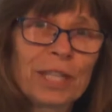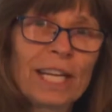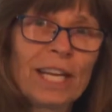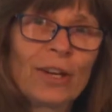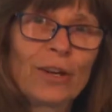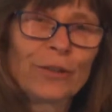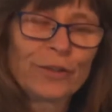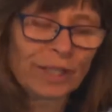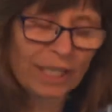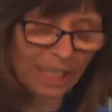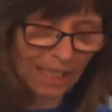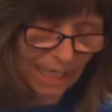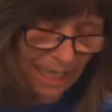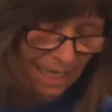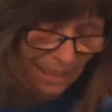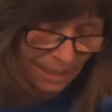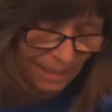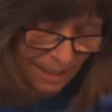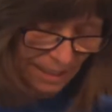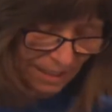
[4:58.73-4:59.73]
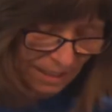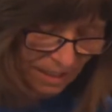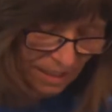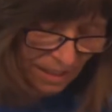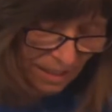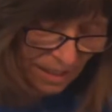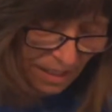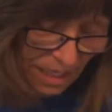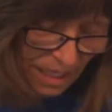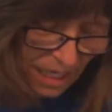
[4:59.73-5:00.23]
healthy classic.
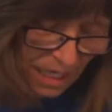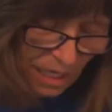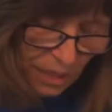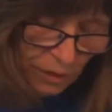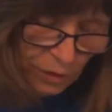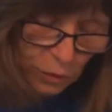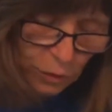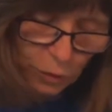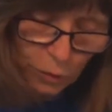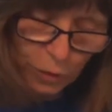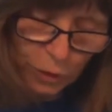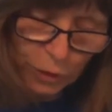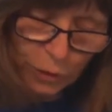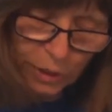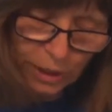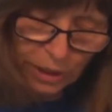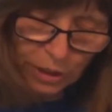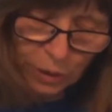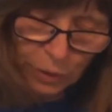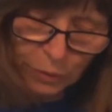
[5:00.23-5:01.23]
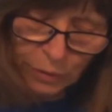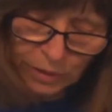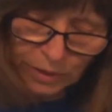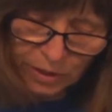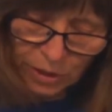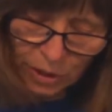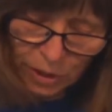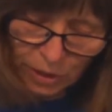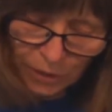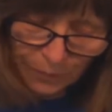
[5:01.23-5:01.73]
So you can use
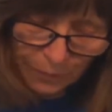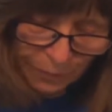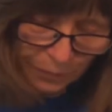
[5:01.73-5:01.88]
the